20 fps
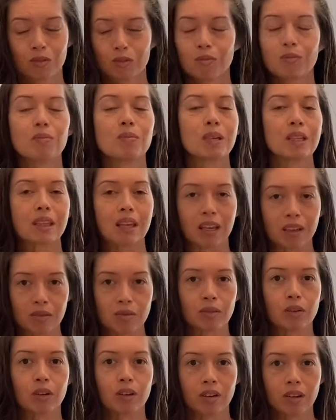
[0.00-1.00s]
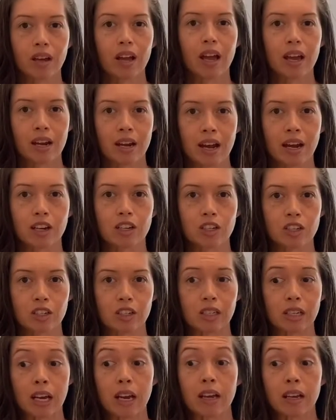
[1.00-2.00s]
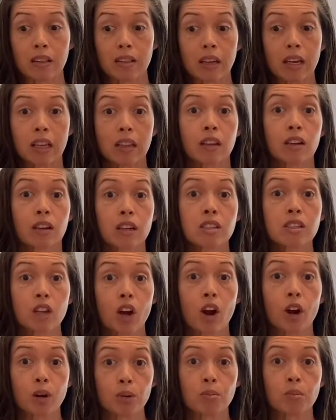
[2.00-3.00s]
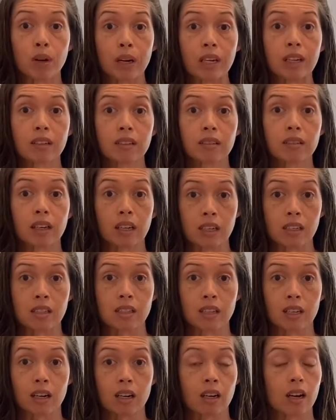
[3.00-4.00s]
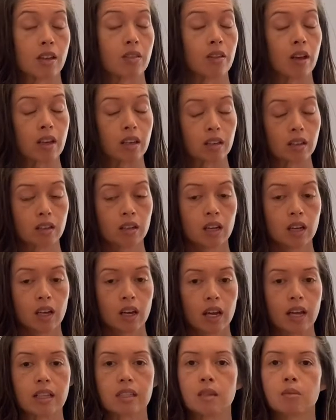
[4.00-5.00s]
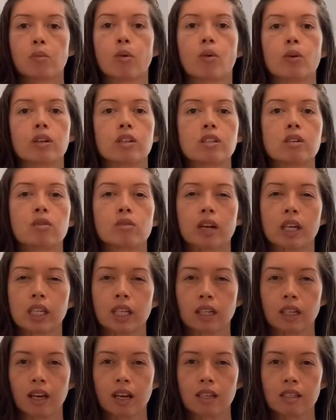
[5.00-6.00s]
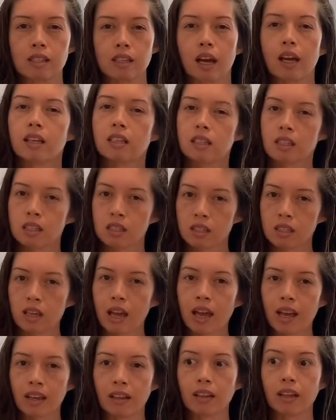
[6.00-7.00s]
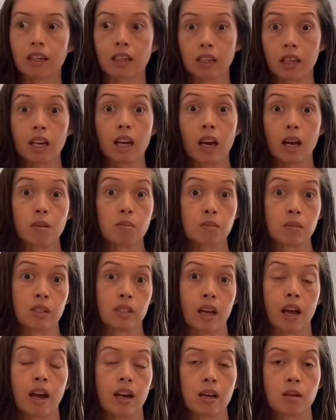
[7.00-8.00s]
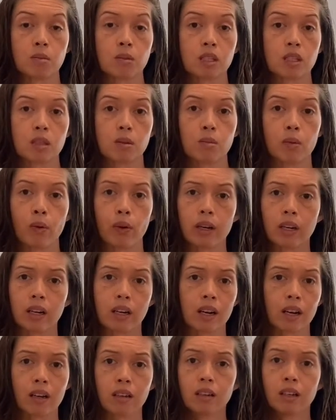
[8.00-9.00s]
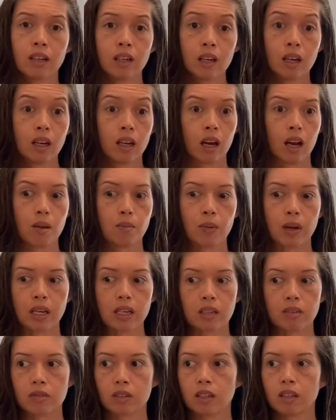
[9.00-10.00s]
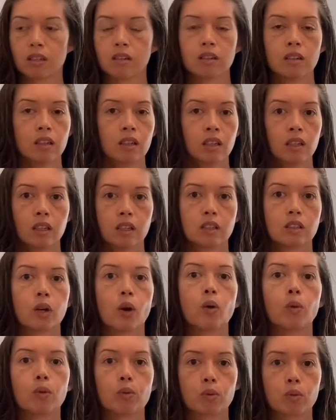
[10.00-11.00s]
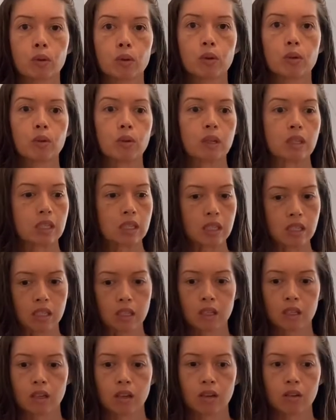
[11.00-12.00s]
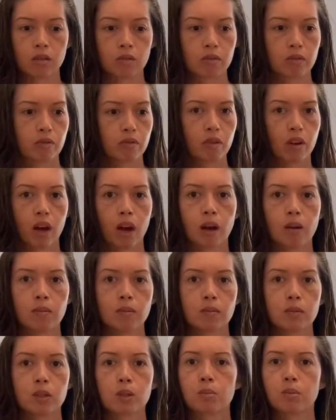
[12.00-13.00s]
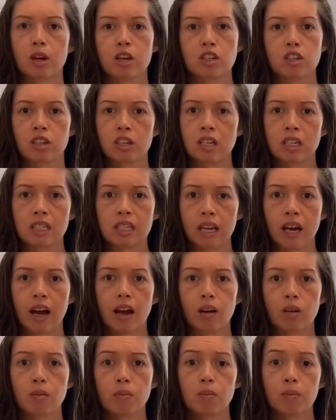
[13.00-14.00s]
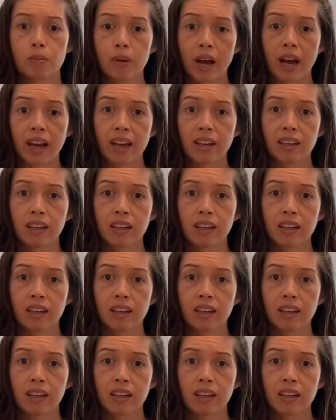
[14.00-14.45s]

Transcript: be thankful, and actually there is a heartbreak that is there, and that it's important to recognize that and to say, like, yeah, I'm sad, I'm disappointed, I might even go through a season of depression and doubt, but